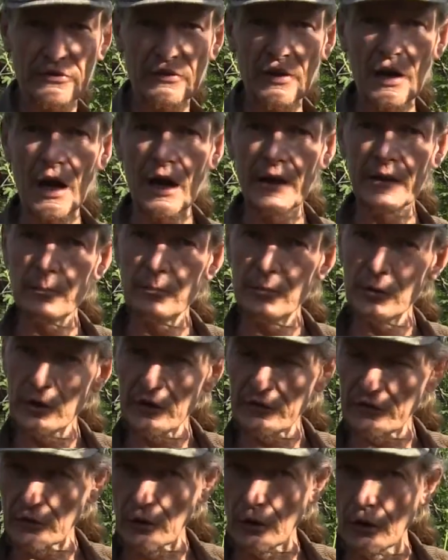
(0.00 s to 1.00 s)
there are the
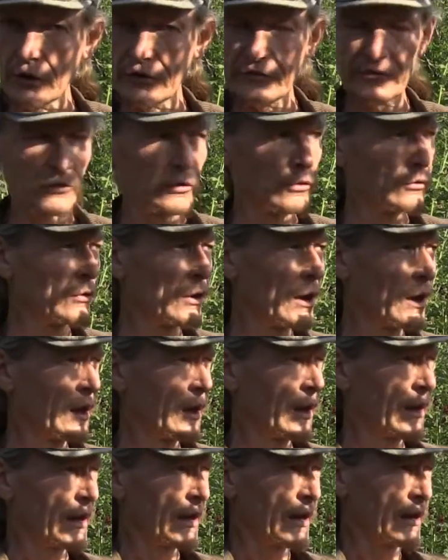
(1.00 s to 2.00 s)
birds also.
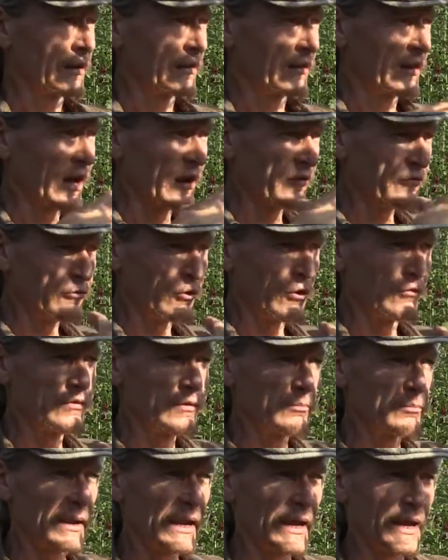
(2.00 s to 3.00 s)
And therefore we
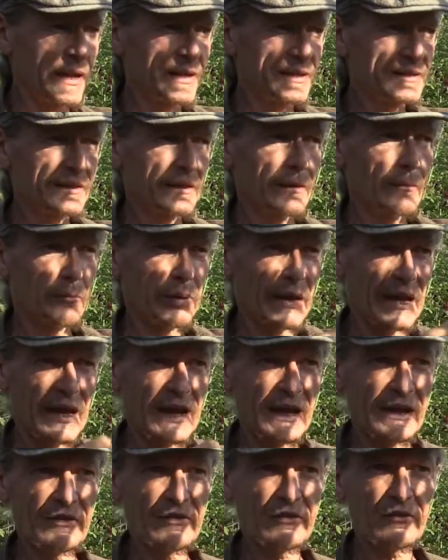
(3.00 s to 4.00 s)
plant
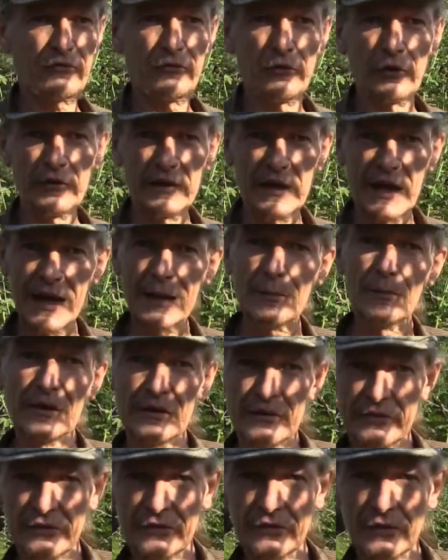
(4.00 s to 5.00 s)
plants for the
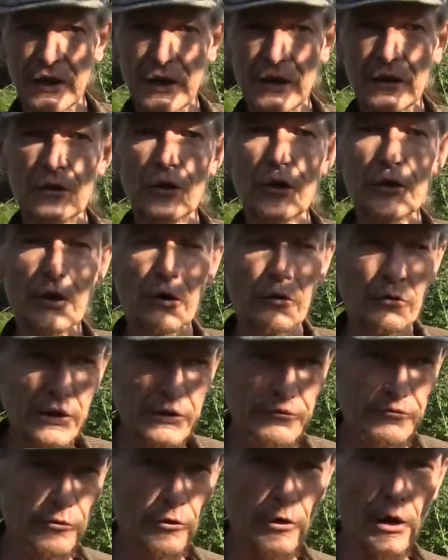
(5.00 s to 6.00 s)
animals and not
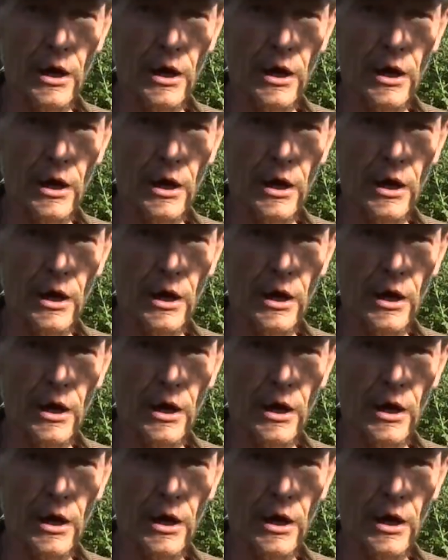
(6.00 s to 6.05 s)
only for